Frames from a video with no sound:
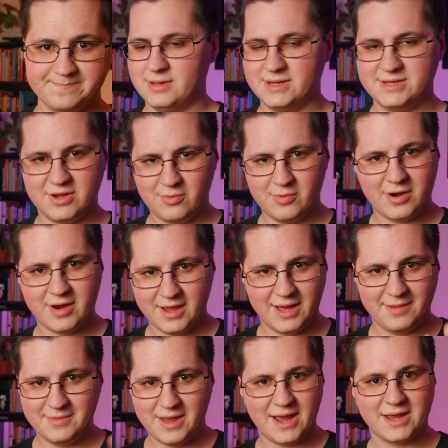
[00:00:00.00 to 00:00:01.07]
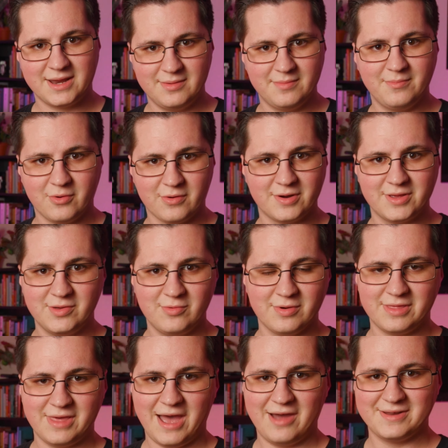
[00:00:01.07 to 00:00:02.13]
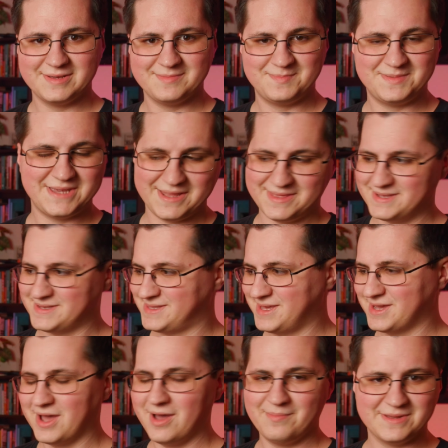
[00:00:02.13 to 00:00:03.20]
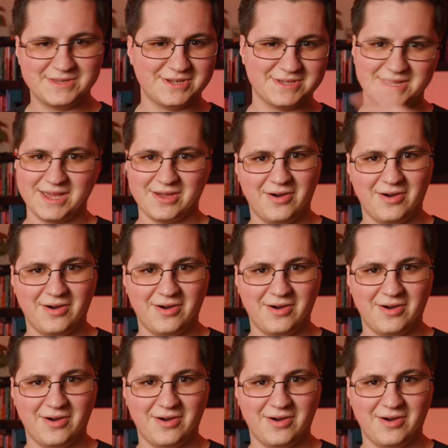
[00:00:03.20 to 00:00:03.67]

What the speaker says: Now don't worry, I'm not going to bore you with how to set this thing up. It's just like